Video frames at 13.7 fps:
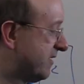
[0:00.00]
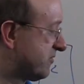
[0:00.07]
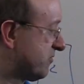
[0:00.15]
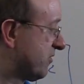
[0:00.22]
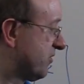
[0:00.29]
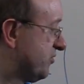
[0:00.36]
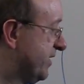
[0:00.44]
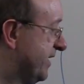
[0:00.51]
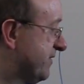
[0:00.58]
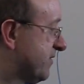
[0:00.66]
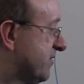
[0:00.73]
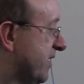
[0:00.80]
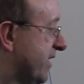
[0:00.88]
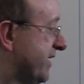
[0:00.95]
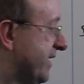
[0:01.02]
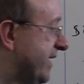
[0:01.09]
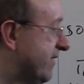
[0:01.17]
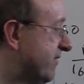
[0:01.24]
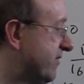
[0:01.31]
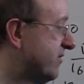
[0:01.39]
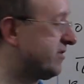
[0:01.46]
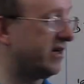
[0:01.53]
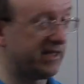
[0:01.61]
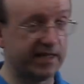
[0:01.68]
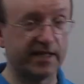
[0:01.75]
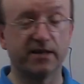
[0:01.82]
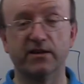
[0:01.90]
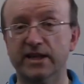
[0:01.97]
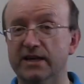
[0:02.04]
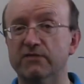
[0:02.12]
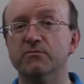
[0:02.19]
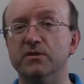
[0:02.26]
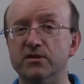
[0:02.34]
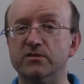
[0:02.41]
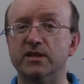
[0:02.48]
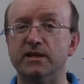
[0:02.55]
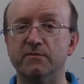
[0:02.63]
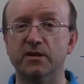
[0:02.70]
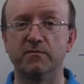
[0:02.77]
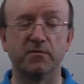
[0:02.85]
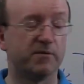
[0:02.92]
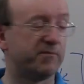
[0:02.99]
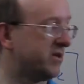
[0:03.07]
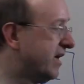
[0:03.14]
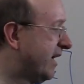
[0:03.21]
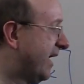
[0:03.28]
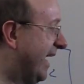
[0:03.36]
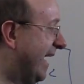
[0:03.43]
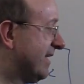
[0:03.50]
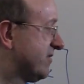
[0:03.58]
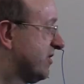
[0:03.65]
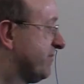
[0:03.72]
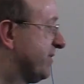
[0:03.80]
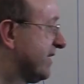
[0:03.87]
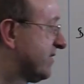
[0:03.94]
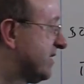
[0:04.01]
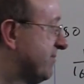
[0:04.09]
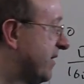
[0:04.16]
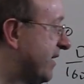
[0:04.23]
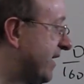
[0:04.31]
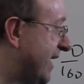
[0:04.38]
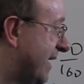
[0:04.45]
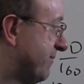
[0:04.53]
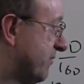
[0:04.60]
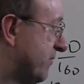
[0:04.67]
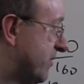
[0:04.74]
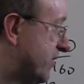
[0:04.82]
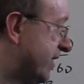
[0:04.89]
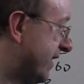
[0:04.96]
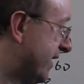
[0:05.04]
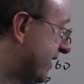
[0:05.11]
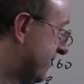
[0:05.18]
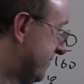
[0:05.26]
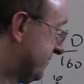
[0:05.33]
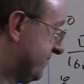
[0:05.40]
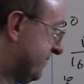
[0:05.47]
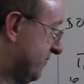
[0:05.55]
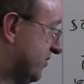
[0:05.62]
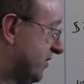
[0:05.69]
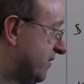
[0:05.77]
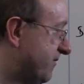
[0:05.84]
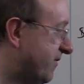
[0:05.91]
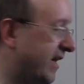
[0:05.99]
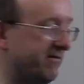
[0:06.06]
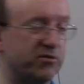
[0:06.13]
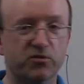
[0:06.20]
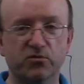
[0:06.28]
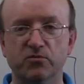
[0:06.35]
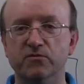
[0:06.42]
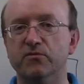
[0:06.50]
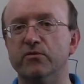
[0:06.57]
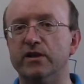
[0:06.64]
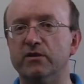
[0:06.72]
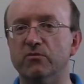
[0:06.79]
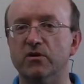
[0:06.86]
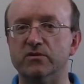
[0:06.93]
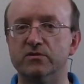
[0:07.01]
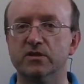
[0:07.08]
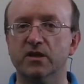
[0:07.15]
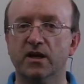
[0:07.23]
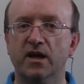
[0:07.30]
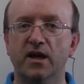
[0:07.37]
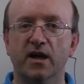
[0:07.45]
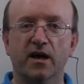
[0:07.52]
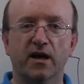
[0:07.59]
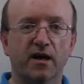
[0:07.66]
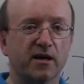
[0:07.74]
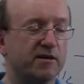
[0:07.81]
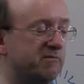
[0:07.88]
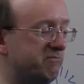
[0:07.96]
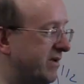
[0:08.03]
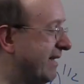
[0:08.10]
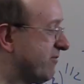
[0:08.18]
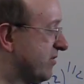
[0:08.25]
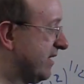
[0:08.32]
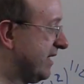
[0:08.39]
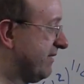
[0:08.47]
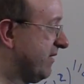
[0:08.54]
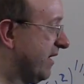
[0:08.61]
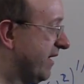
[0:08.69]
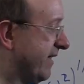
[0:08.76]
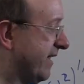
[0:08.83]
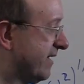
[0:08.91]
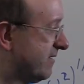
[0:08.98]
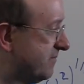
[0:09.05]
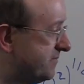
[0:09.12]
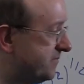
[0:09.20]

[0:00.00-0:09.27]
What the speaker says: So you could change the sign here and the sign there, and that would be the same number. And something similar can happen with the 5 and the root 41s. But I'm going to leave it like that.